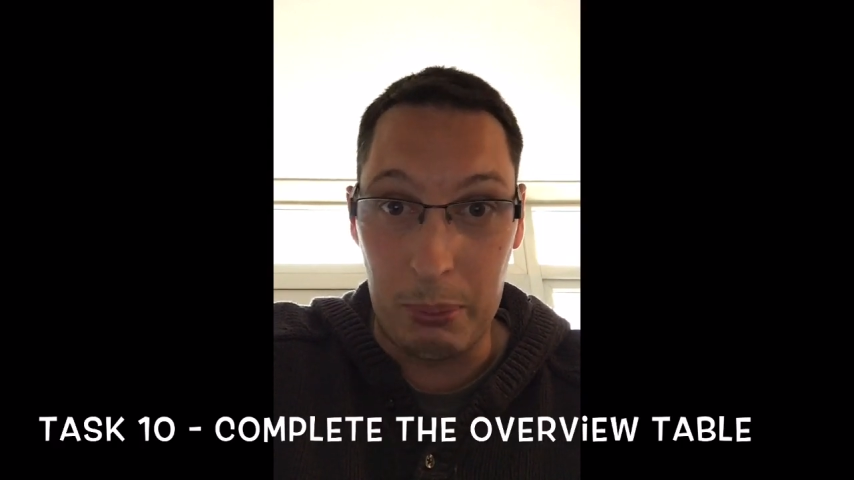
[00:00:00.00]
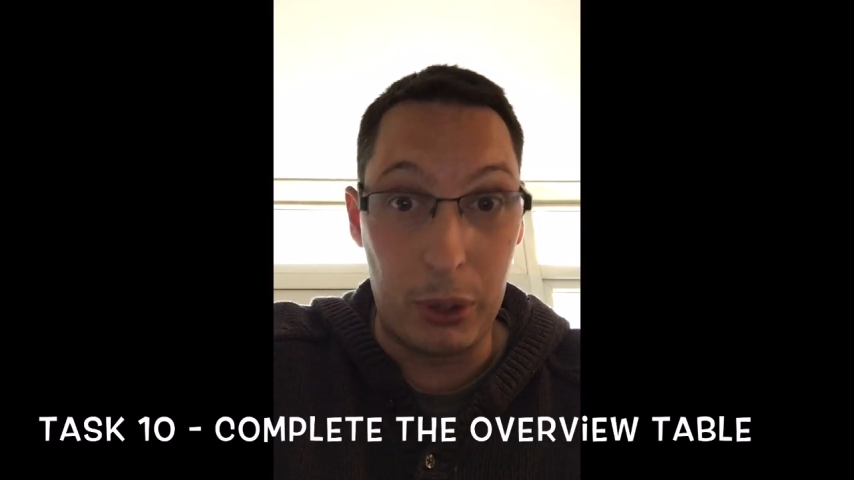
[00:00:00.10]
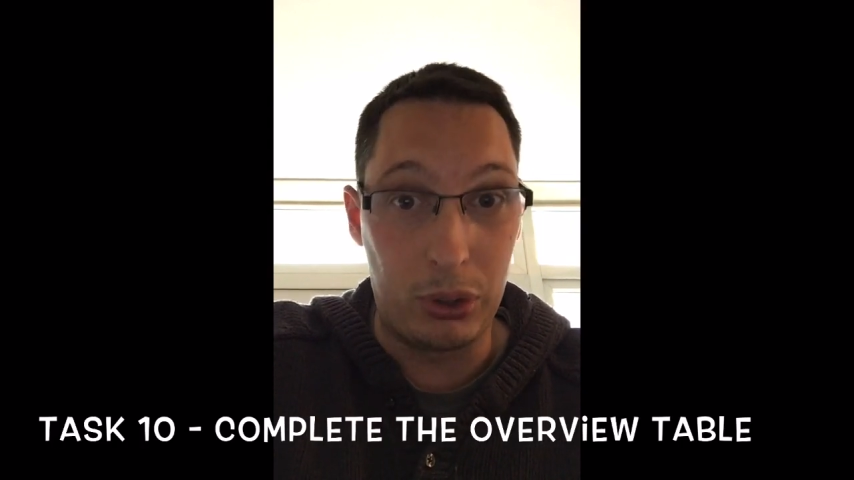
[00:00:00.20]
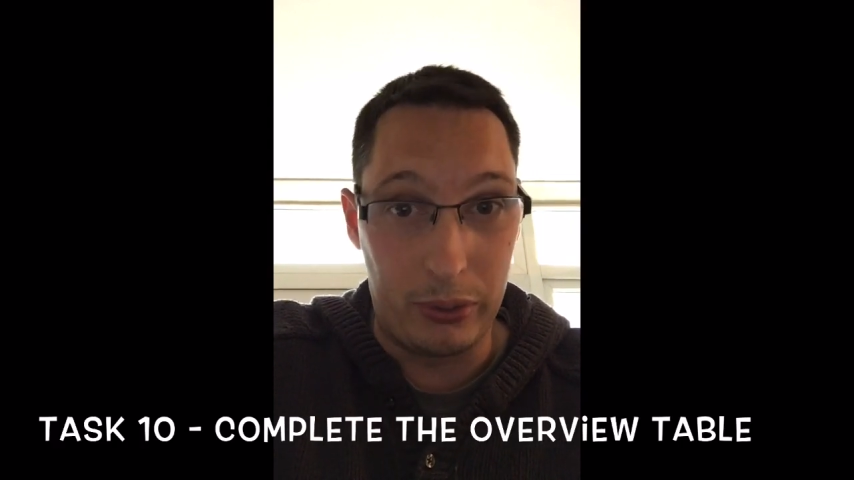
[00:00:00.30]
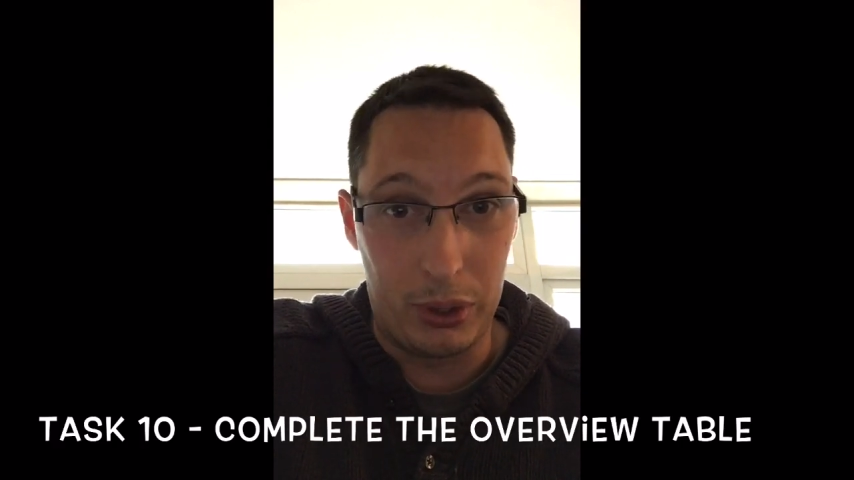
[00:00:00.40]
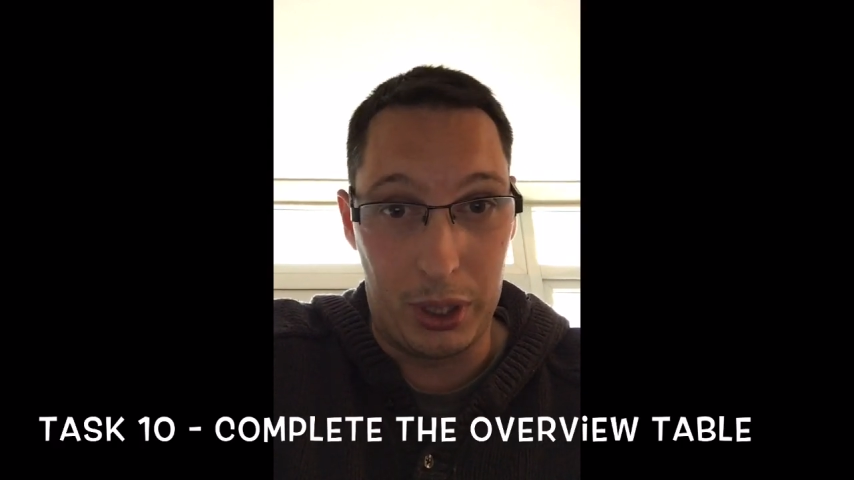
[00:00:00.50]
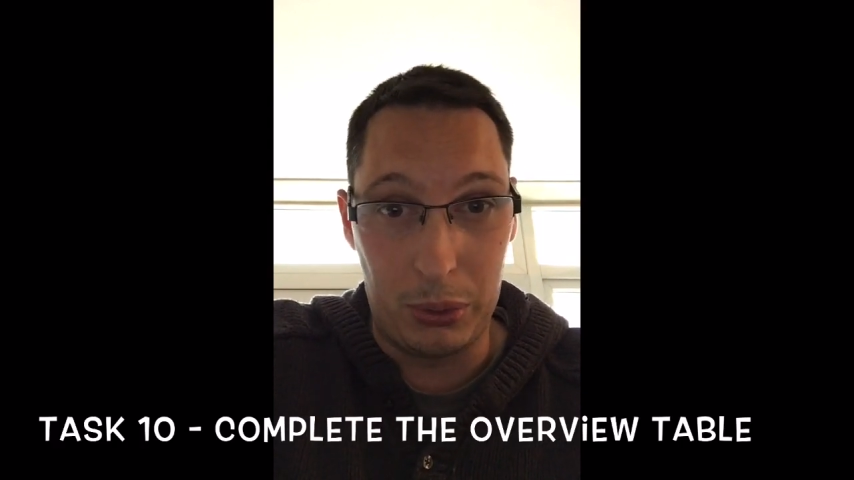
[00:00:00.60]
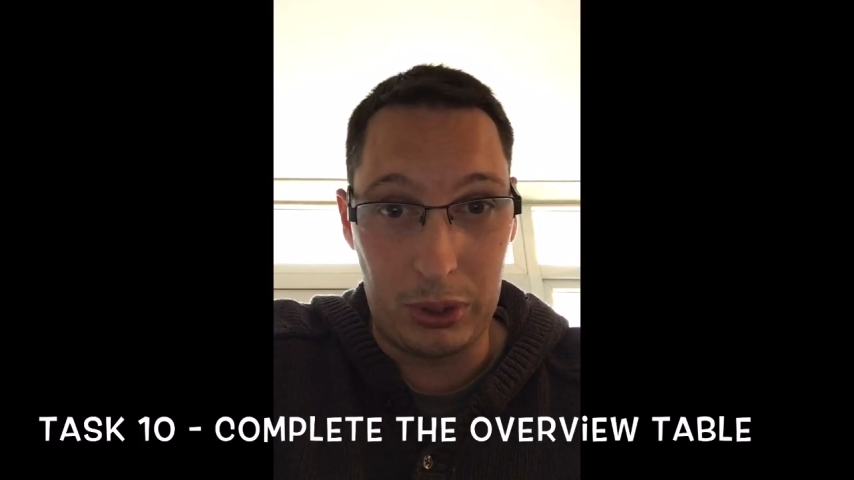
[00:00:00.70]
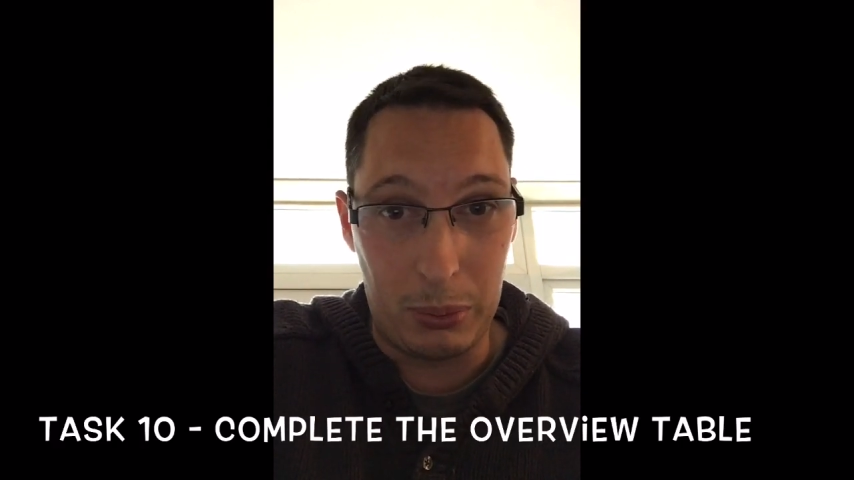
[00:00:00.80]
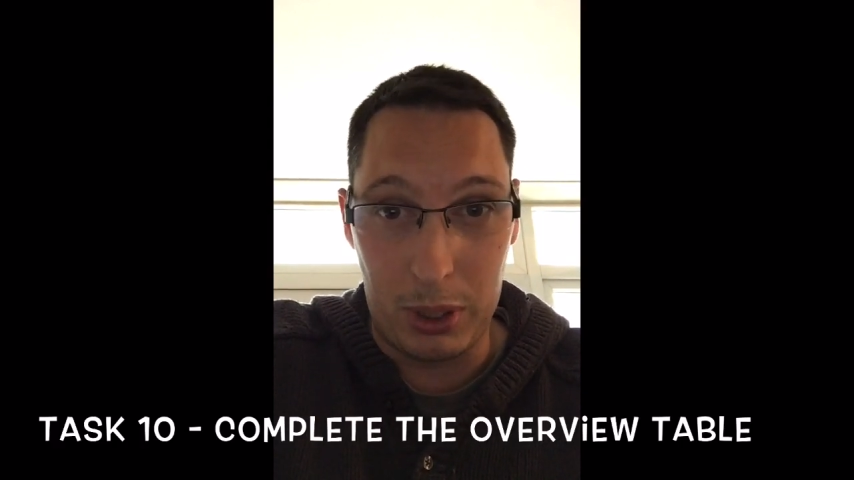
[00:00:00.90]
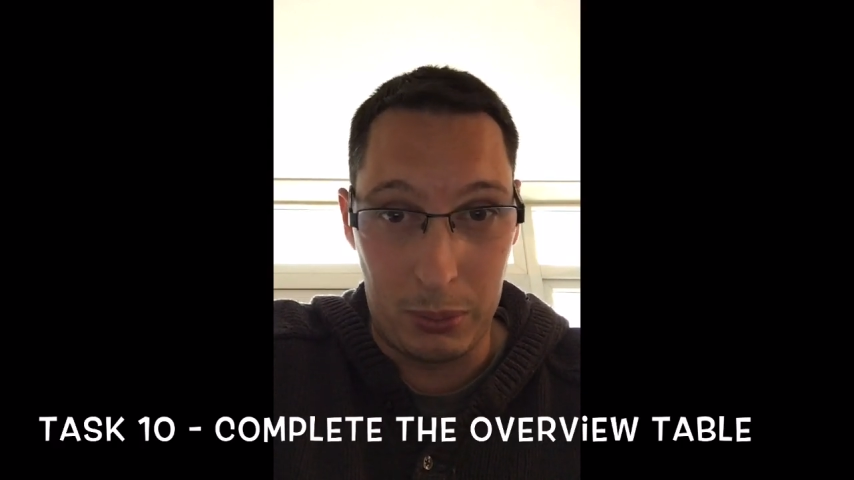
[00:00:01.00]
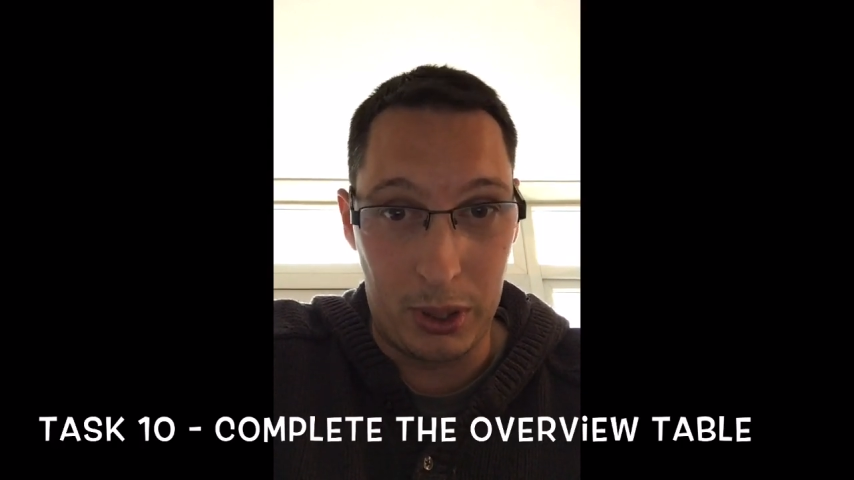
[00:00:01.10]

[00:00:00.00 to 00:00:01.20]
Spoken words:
Most of your notes, some of them